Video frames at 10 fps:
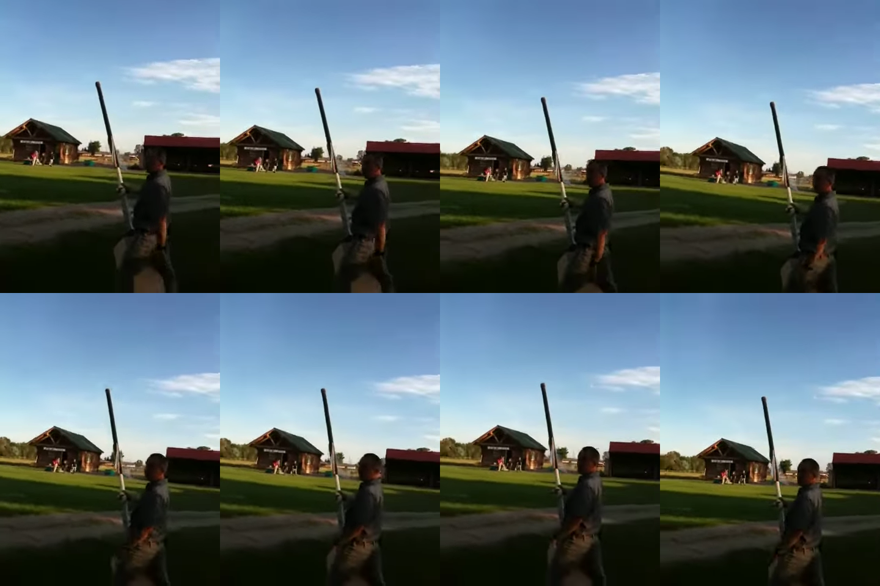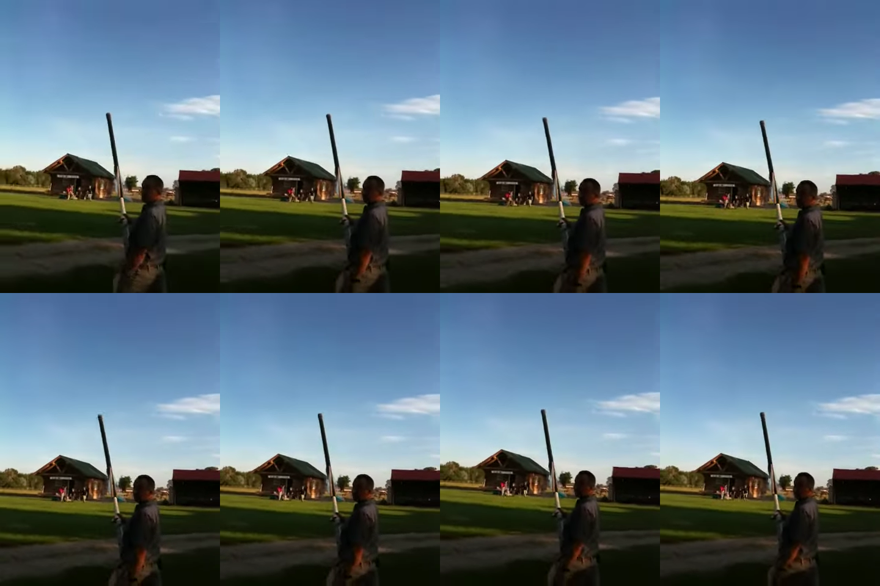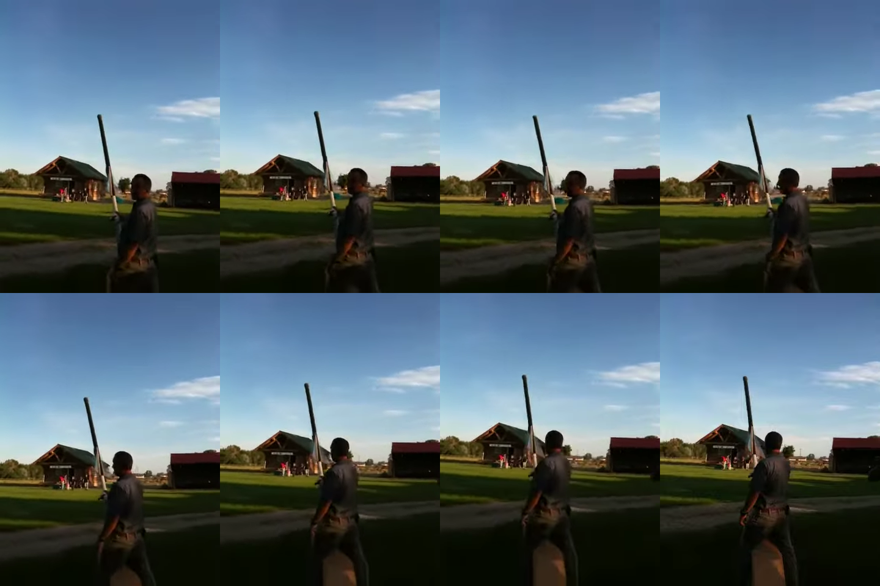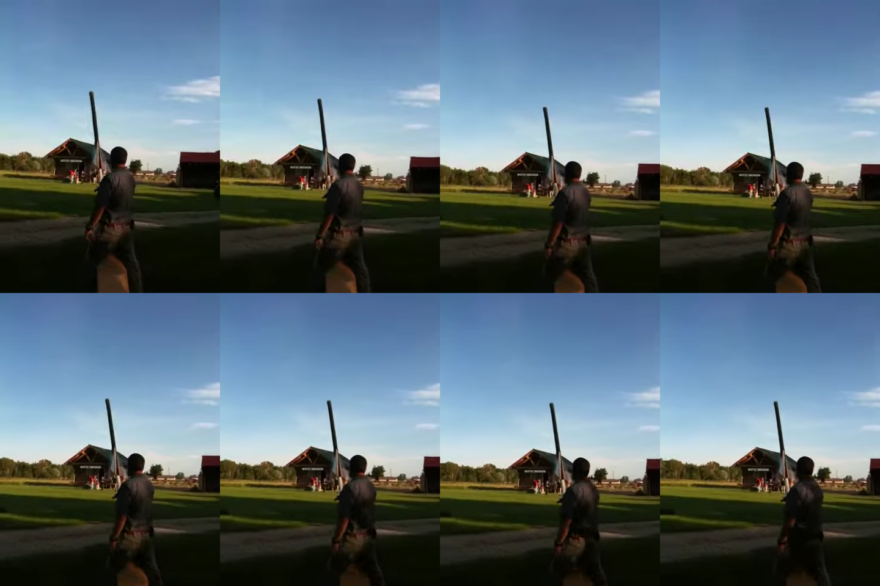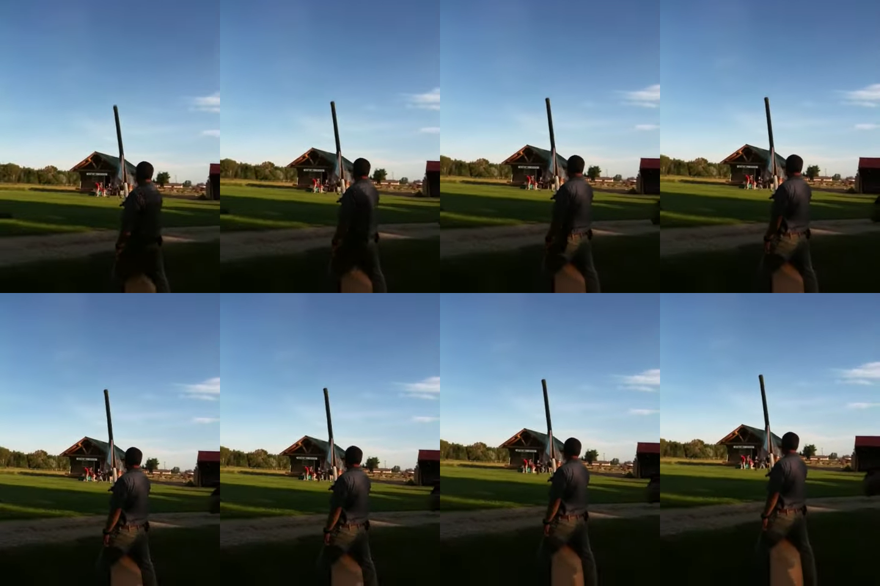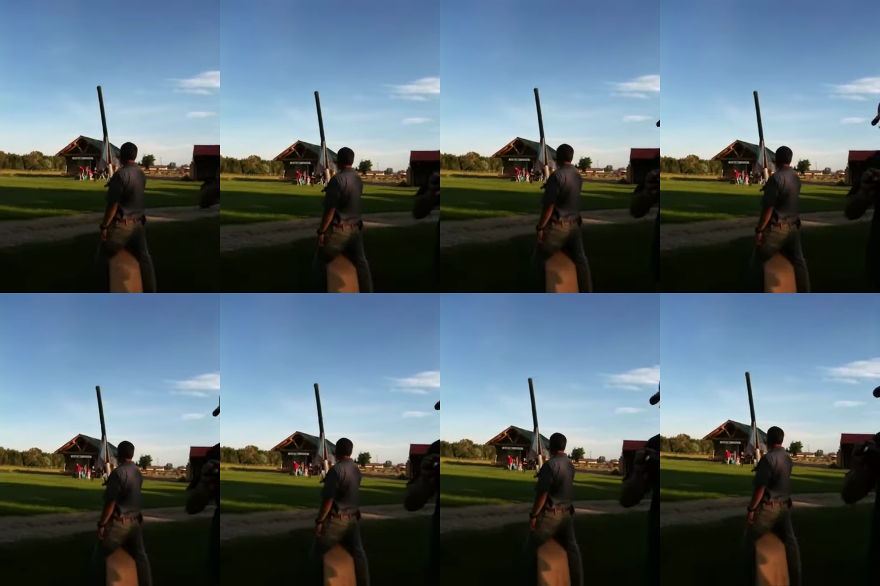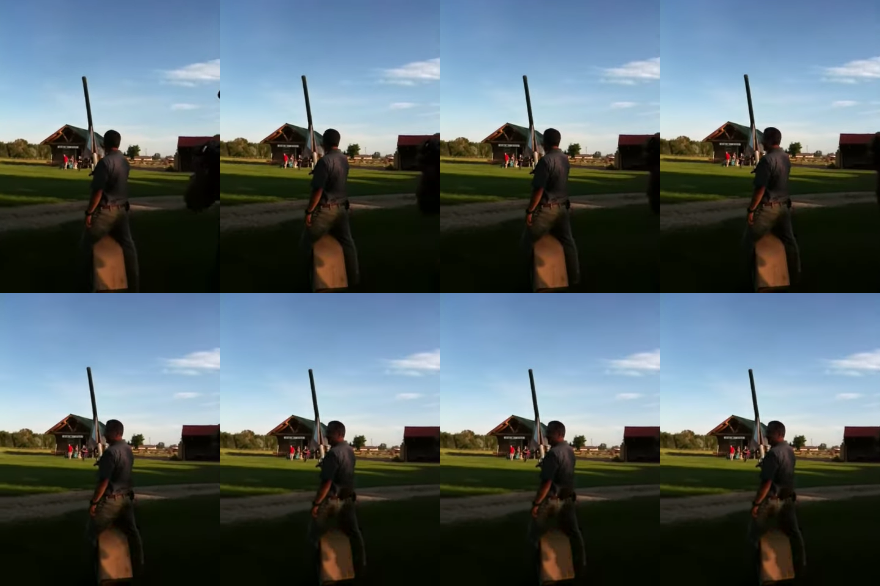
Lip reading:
No face is visible, so there are no lips to read.